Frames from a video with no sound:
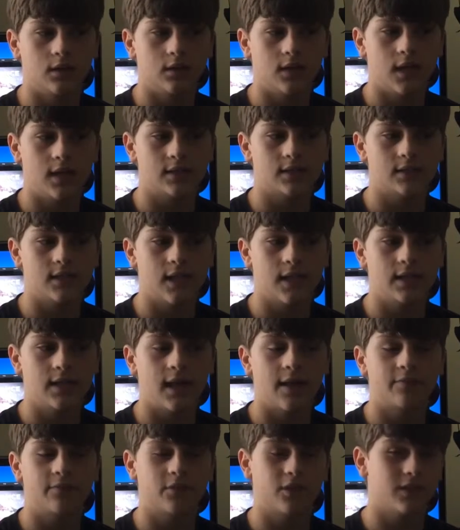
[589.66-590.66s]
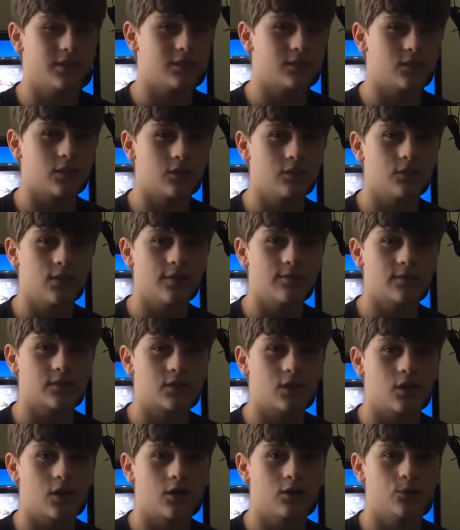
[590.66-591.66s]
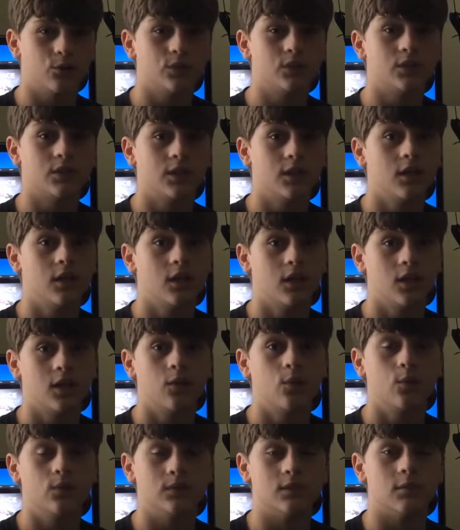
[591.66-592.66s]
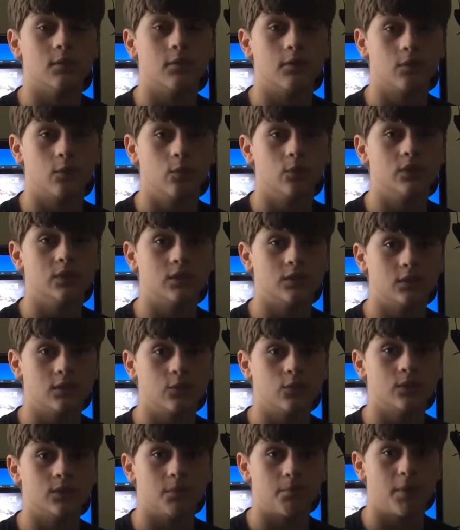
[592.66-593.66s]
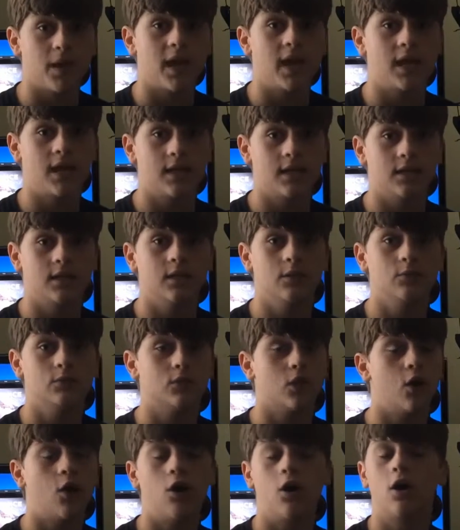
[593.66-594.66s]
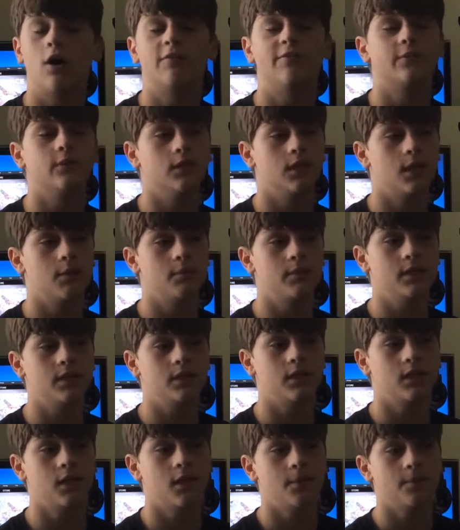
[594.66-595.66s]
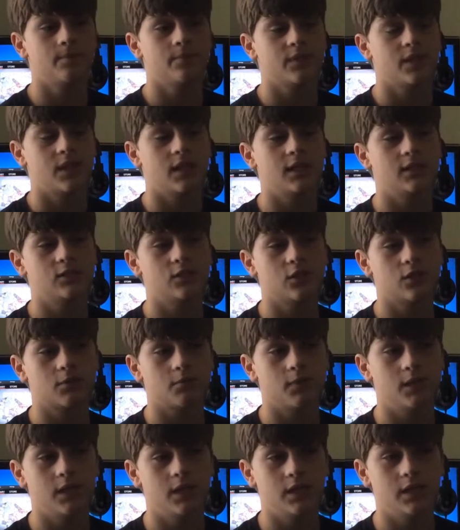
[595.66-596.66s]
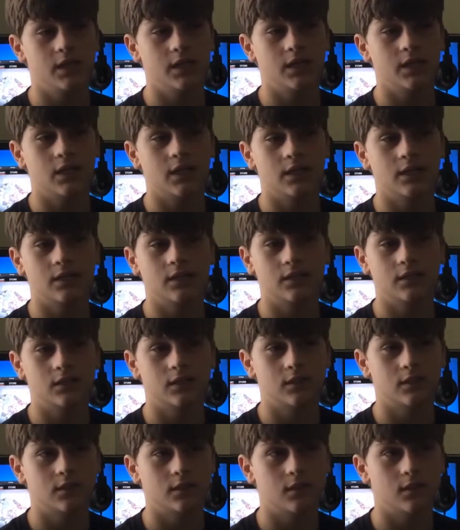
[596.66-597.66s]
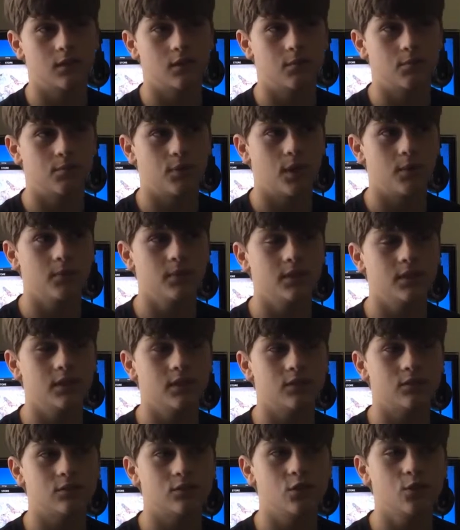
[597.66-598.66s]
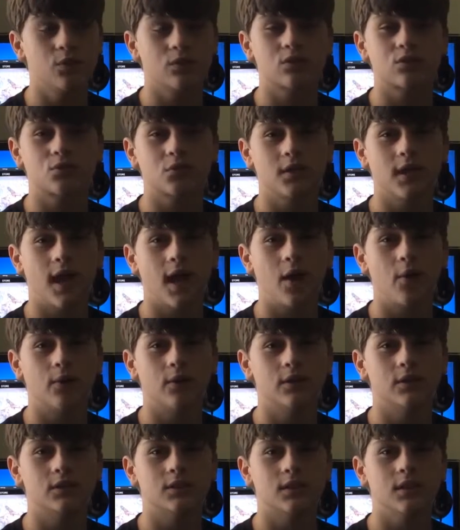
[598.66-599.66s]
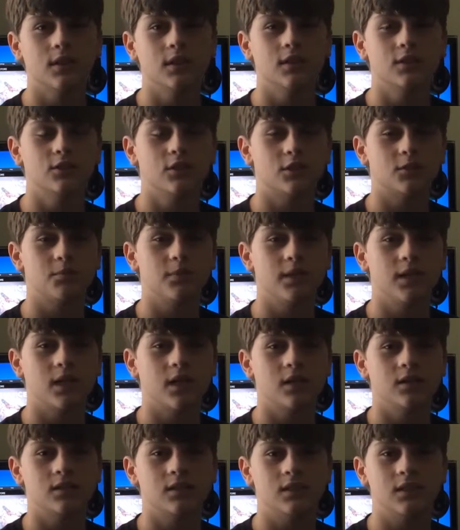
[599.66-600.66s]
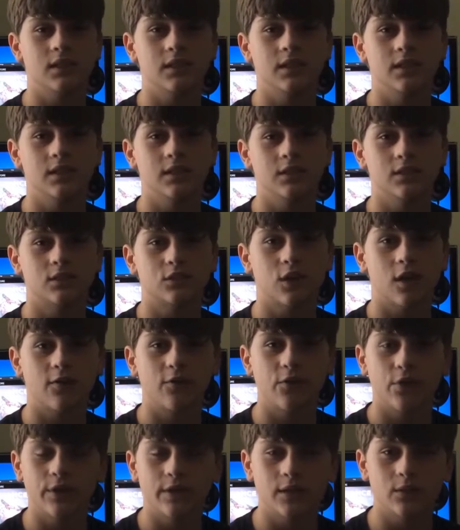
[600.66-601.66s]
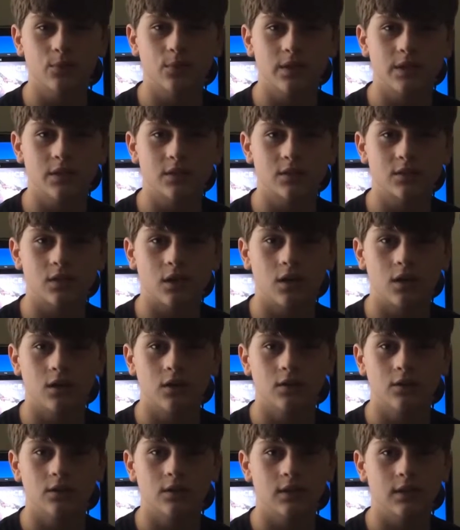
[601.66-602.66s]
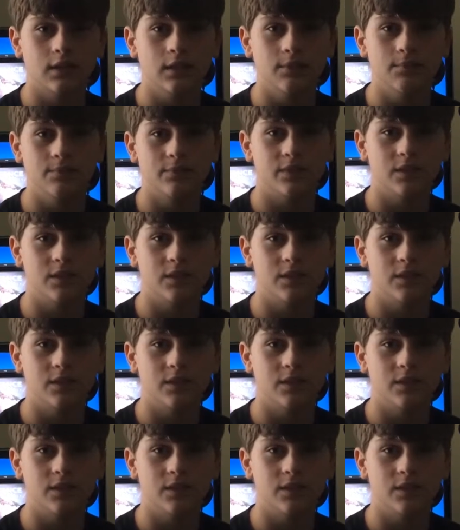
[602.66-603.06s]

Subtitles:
last night after I'd installed the graphics card, which was a pain. It was awful. I mean, it took me probably 2 or 3 hours just because the software didn't want to install, the